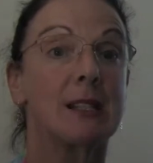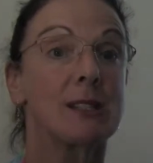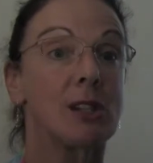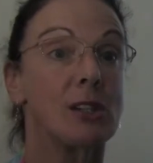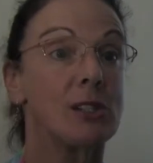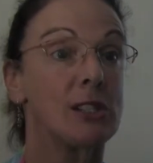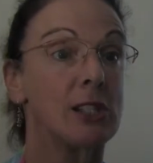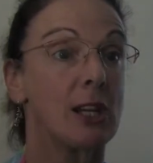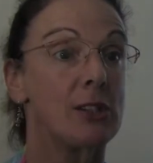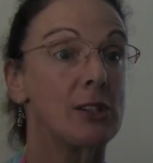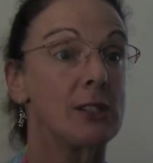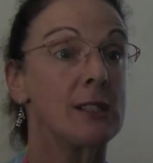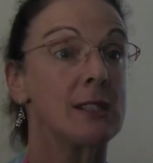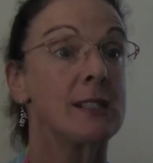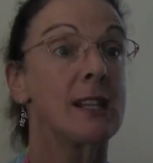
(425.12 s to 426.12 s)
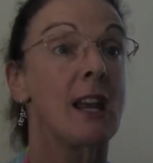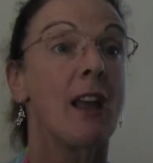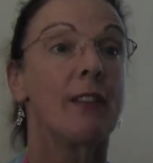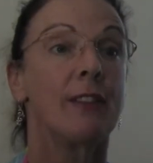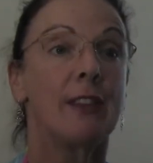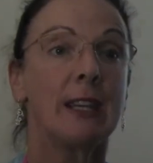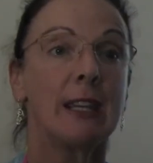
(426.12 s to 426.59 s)
associations,
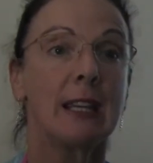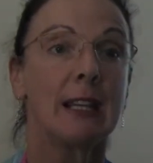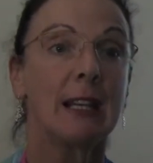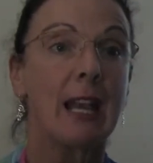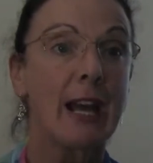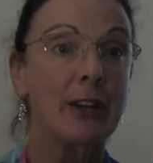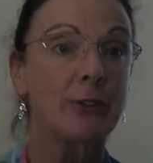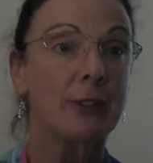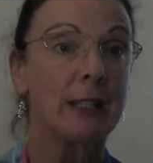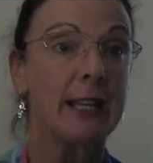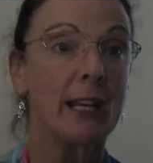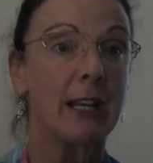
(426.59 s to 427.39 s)
thinking laterally